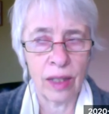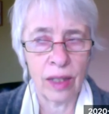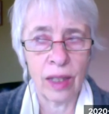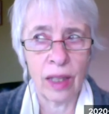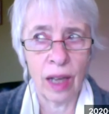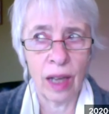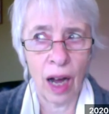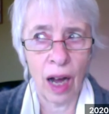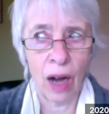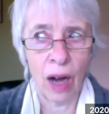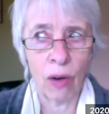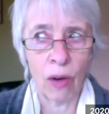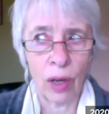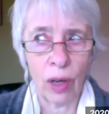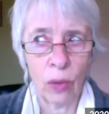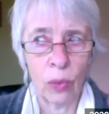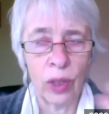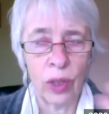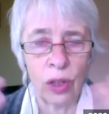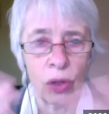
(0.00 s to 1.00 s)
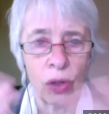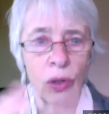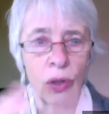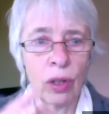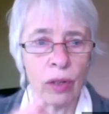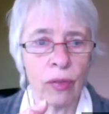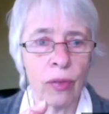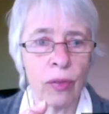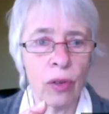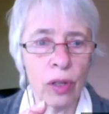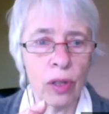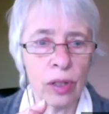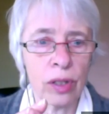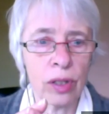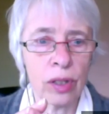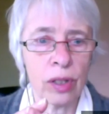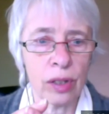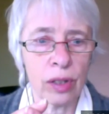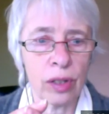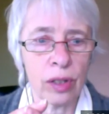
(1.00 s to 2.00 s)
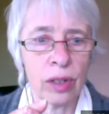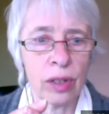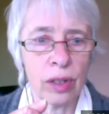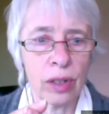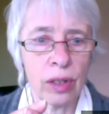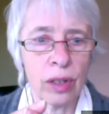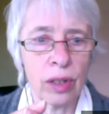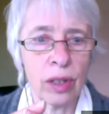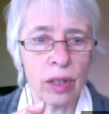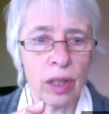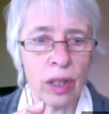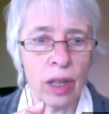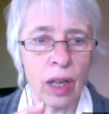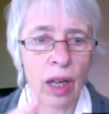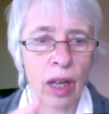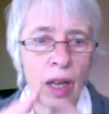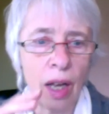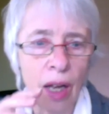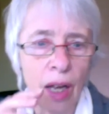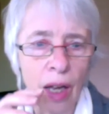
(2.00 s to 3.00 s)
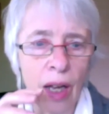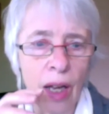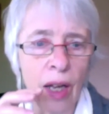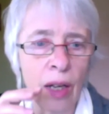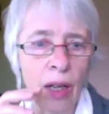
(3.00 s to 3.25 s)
how can we join forces in